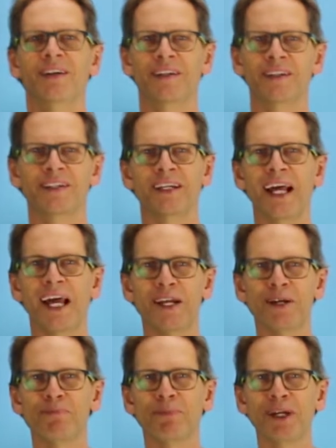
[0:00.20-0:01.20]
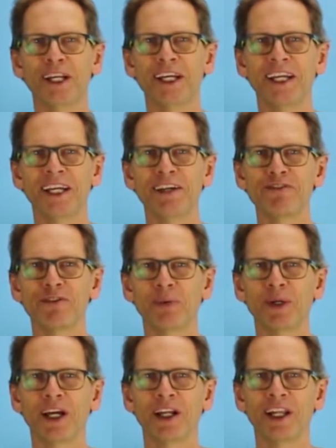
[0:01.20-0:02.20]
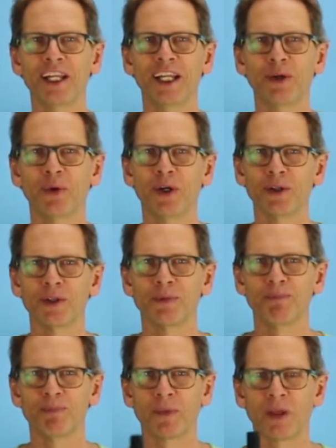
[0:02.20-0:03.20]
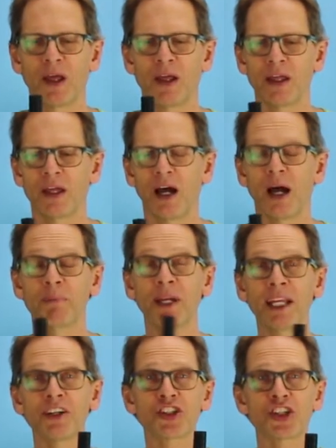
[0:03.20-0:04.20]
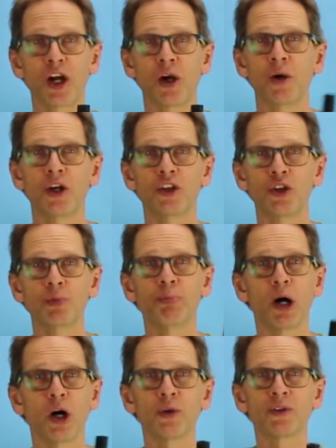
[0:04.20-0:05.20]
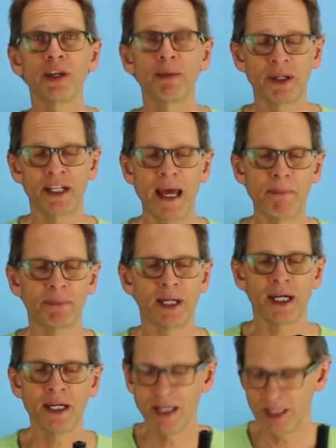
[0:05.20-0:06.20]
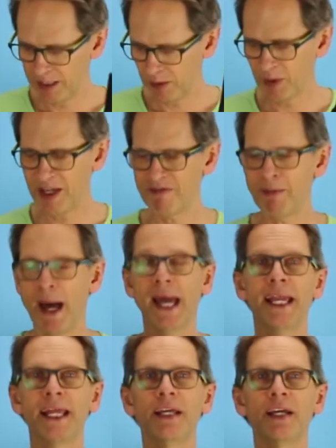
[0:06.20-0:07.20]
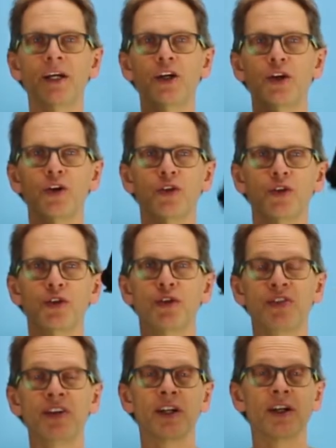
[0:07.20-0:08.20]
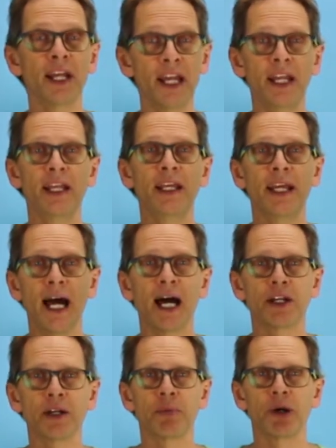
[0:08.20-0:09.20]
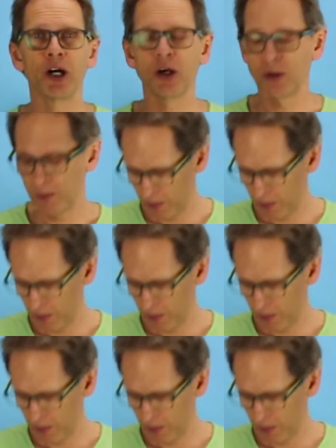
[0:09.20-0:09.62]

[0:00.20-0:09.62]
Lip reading: G'day, Peter here from Window Cleaning World. I'm here to show a new pole tip adapter that we have made to fit on any Gardiner pole.